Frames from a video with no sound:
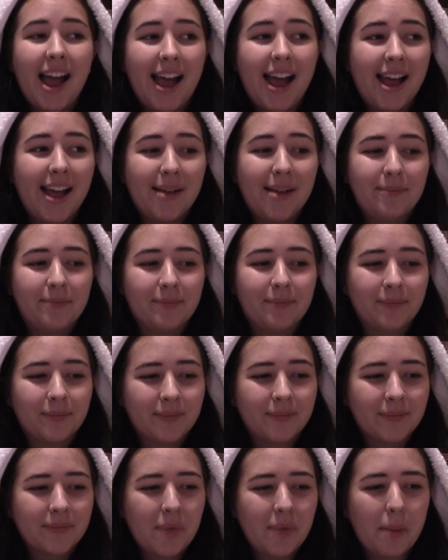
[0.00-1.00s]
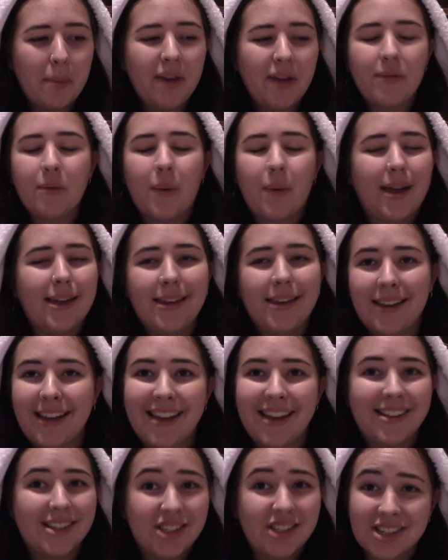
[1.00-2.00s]
But either way, you
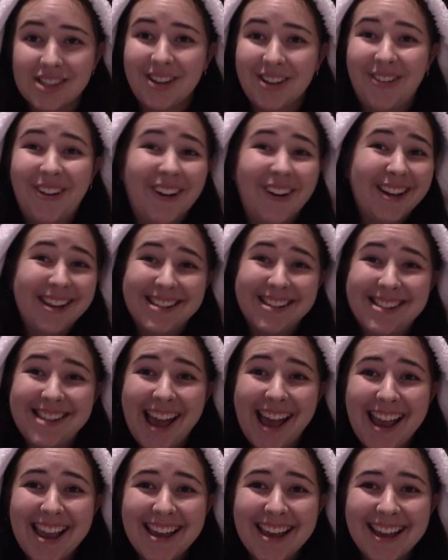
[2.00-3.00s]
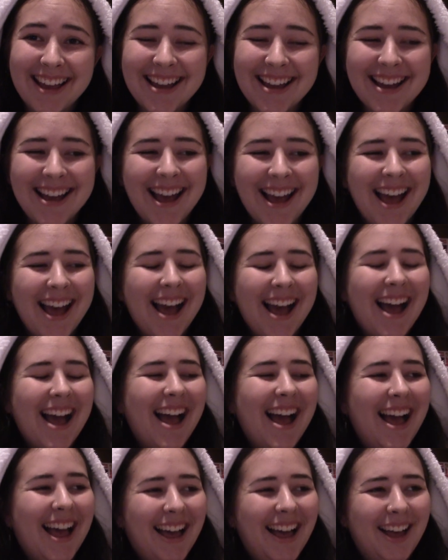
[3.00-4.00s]
get the gist of what he's saying.
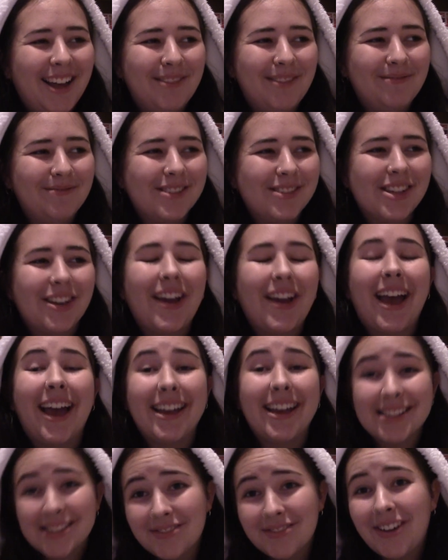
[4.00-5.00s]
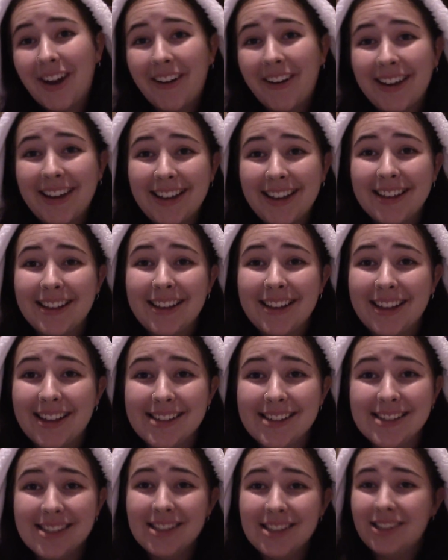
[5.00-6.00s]
So yeah, it's very
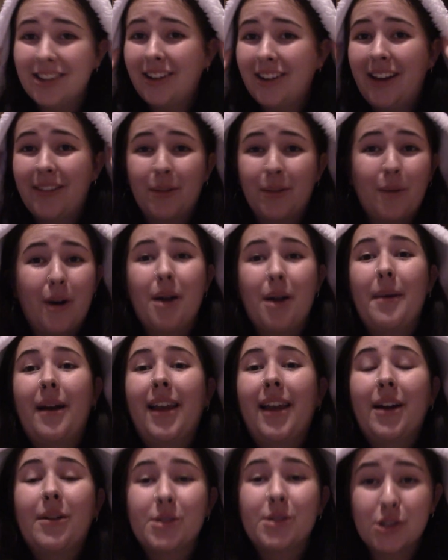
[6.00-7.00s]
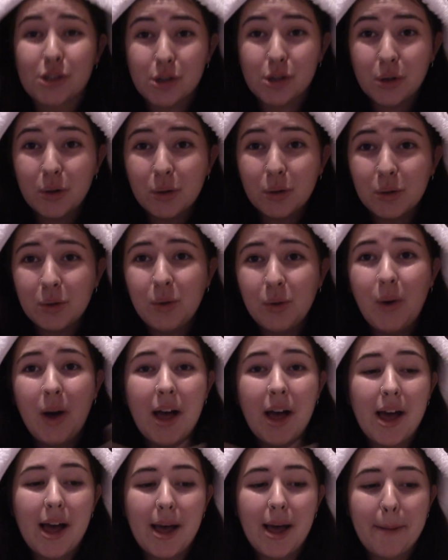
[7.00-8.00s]
easy. You don't have to worry about language at all.
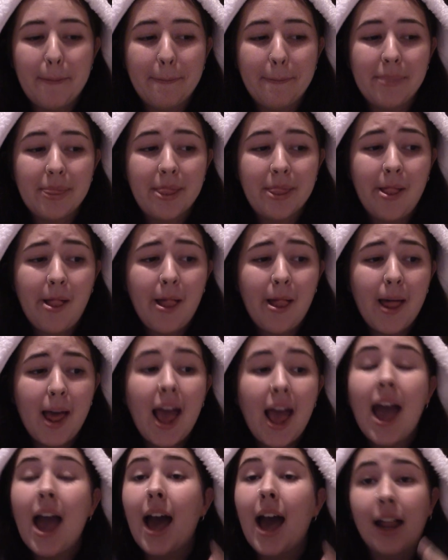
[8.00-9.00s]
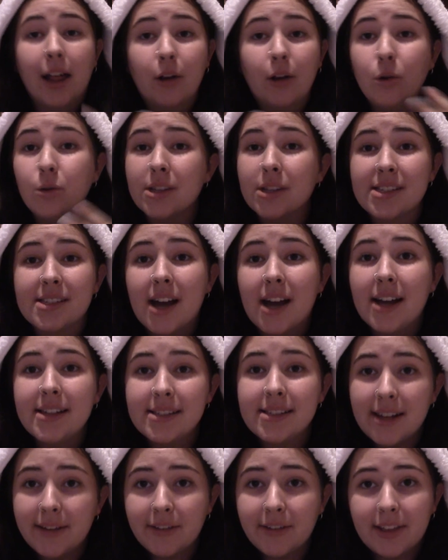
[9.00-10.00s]
And like all the
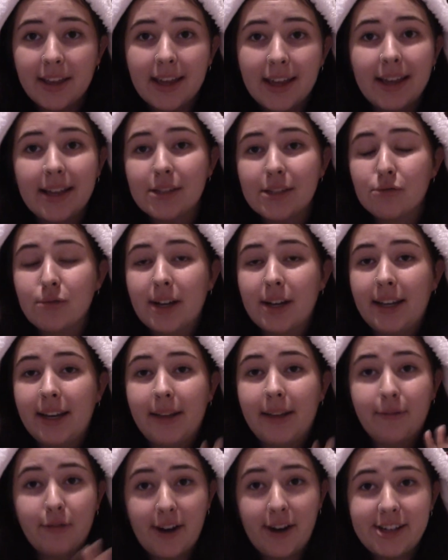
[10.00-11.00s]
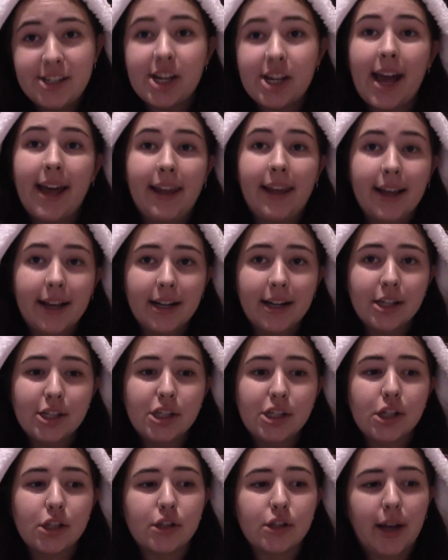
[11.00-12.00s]
signs and everything is written in French and
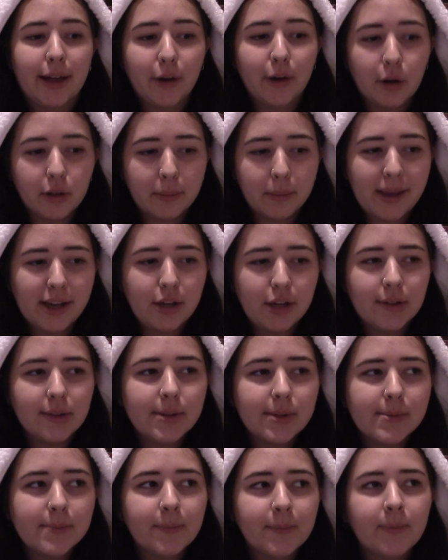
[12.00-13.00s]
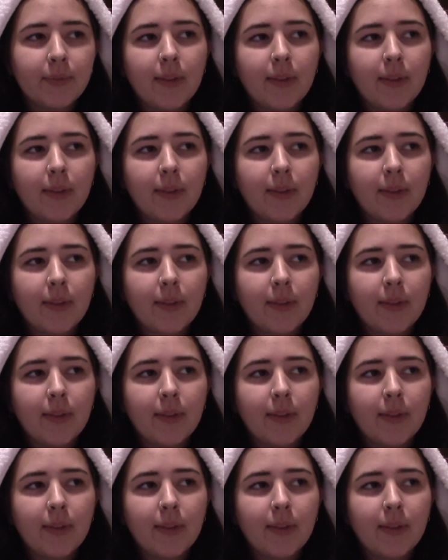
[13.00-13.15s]
English. So like on the menus,